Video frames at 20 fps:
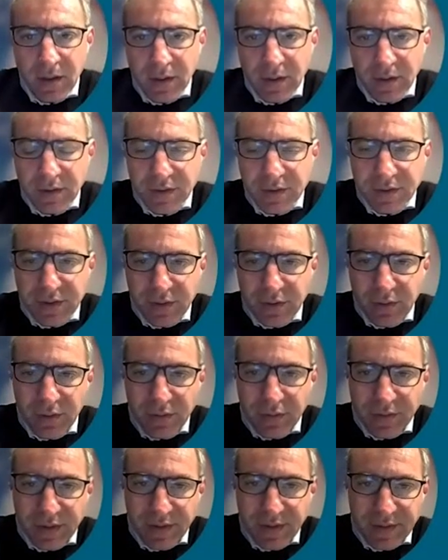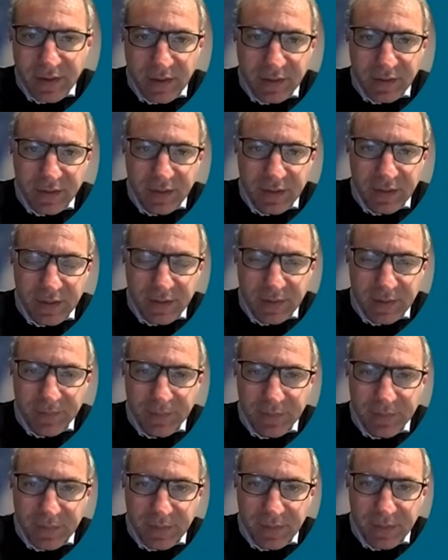So these are
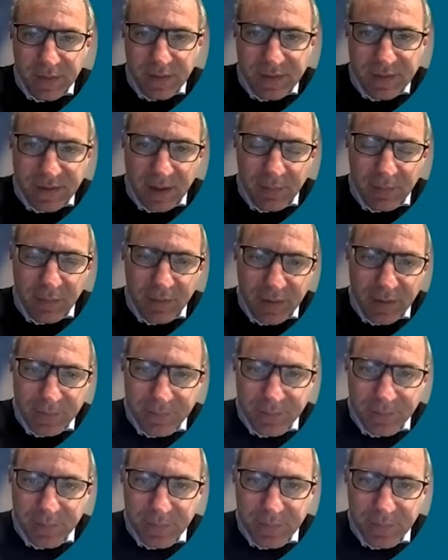the summary.